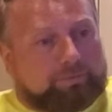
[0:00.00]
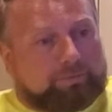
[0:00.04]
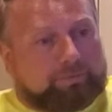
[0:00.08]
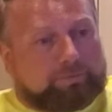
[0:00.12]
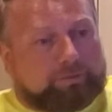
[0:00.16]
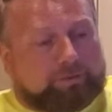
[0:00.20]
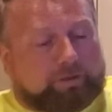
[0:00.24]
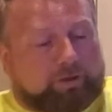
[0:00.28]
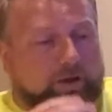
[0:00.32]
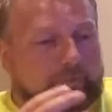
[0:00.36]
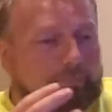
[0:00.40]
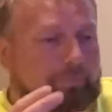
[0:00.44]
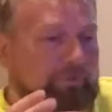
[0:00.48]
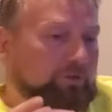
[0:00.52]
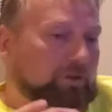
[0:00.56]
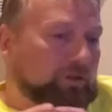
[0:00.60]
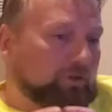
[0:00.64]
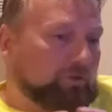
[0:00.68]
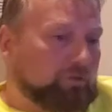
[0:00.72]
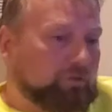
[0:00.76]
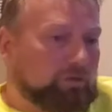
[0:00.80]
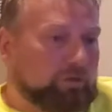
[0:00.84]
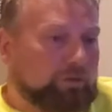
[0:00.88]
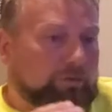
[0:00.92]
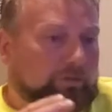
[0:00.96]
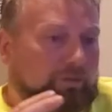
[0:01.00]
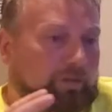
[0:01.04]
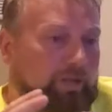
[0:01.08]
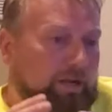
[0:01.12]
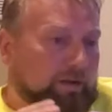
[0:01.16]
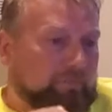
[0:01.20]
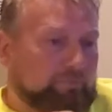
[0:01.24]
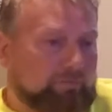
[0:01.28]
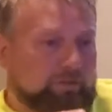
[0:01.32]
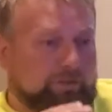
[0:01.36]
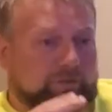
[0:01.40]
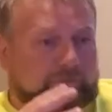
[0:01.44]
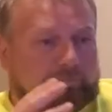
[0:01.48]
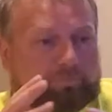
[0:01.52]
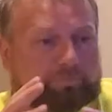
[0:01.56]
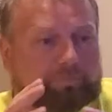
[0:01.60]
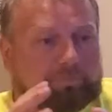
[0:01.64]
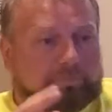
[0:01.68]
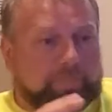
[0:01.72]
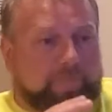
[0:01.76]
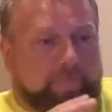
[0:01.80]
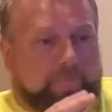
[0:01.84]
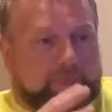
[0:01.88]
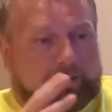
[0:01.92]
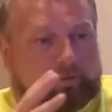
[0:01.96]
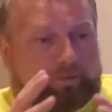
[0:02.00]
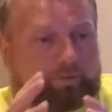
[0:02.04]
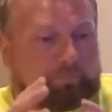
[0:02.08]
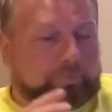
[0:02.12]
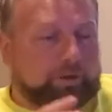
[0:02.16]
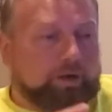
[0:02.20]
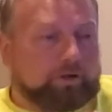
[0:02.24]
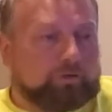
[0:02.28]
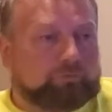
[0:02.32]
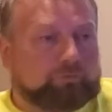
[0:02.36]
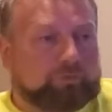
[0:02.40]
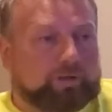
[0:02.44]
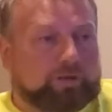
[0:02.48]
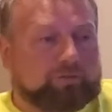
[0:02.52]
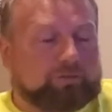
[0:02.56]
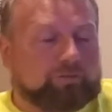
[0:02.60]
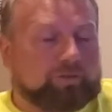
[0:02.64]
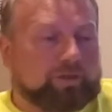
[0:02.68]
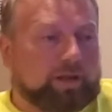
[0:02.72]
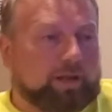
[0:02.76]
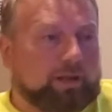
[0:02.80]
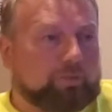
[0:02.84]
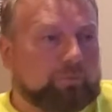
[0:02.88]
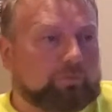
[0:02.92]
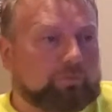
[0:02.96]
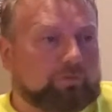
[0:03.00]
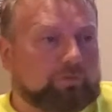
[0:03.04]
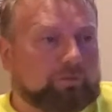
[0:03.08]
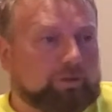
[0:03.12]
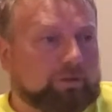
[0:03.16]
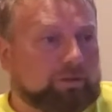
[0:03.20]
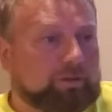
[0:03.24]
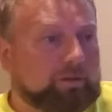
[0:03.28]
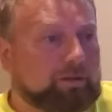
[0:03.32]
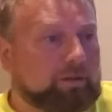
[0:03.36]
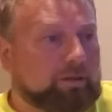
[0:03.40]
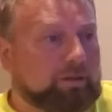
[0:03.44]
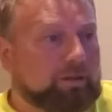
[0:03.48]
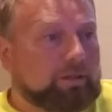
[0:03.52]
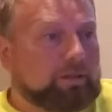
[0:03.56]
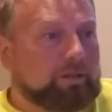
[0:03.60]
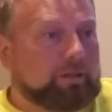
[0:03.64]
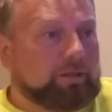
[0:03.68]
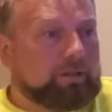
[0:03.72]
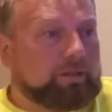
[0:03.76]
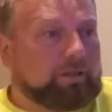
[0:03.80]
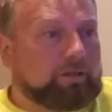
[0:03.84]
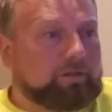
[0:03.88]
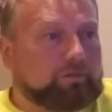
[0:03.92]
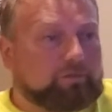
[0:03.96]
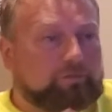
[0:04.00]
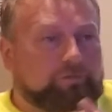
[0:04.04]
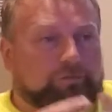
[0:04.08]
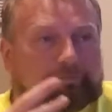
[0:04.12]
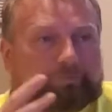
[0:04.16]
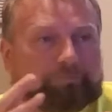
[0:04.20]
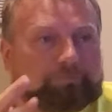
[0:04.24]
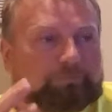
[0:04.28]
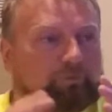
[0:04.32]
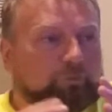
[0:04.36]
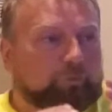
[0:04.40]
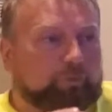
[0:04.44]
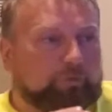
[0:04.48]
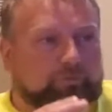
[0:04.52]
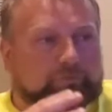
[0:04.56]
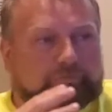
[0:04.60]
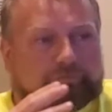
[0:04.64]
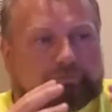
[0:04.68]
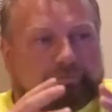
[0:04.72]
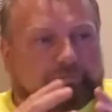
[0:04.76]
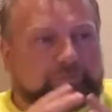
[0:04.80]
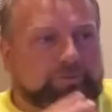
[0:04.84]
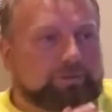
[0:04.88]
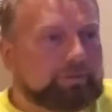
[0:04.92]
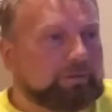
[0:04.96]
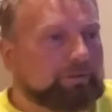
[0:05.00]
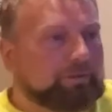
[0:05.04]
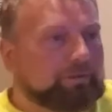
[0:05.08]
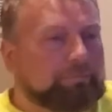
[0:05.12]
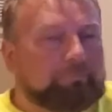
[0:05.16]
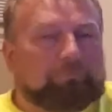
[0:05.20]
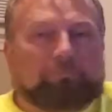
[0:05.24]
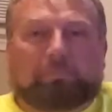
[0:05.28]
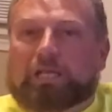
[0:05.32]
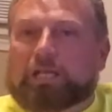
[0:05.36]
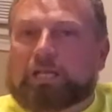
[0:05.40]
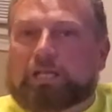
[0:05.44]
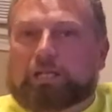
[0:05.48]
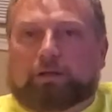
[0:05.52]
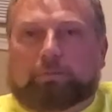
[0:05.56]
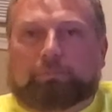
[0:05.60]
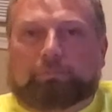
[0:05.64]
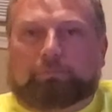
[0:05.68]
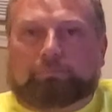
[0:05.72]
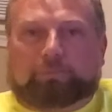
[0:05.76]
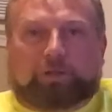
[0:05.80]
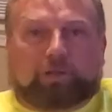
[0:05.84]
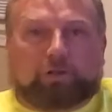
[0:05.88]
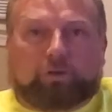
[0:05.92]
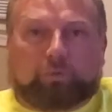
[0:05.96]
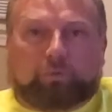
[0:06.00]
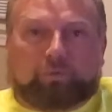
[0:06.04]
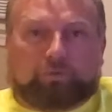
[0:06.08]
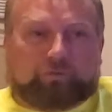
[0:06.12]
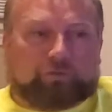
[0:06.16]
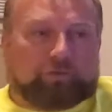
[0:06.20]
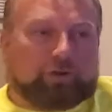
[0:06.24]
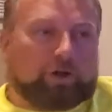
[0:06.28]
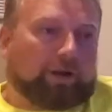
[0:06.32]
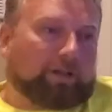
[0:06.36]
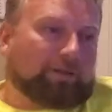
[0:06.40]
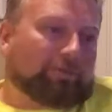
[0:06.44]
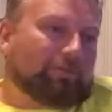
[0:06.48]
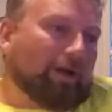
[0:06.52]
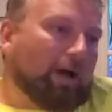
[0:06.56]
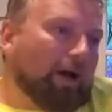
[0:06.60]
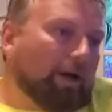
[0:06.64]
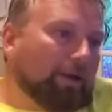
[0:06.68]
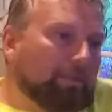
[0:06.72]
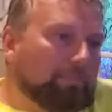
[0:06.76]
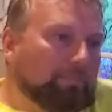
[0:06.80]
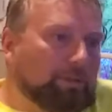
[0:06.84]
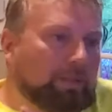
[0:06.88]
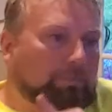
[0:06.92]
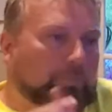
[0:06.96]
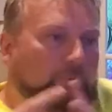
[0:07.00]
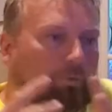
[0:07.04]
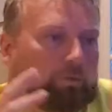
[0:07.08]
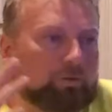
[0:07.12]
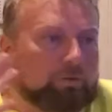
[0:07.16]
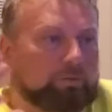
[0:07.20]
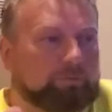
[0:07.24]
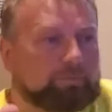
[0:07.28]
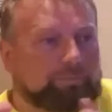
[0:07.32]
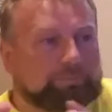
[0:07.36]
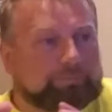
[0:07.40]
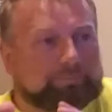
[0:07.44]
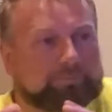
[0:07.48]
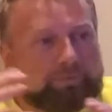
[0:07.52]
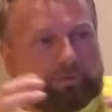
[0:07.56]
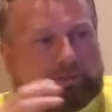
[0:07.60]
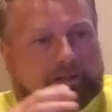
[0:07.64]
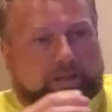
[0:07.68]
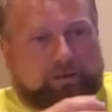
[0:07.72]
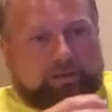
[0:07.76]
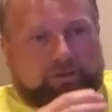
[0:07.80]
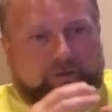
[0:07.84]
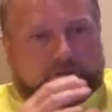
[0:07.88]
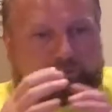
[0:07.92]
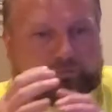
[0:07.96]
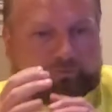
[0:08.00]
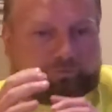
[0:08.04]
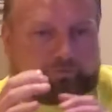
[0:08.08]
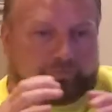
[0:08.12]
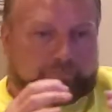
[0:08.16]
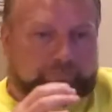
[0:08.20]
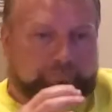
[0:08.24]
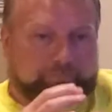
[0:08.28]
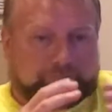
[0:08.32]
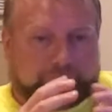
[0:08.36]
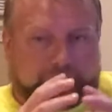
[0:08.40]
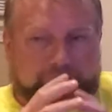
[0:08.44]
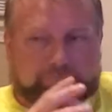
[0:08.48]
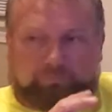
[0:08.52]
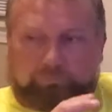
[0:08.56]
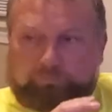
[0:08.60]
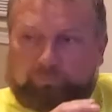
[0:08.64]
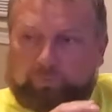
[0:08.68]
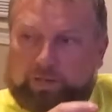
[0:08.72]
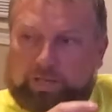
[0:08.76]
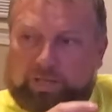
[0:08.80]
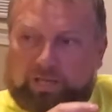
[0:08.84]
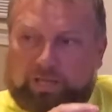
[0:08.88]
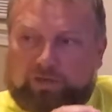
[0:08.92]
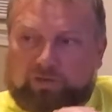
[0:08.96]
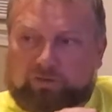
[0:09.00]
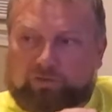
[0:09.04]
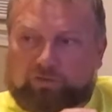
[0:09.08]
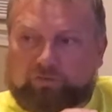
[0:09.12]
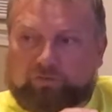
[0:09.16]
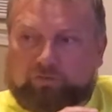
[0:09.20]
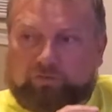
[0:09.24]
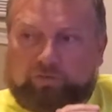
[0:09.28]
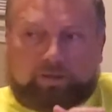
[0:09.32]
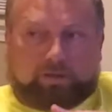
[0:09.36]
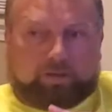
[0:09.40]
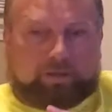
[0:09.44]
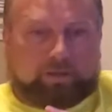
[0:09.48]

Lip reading: the competition kind of in the price range that I was in is sort of medium. There's not a ton of people in this range.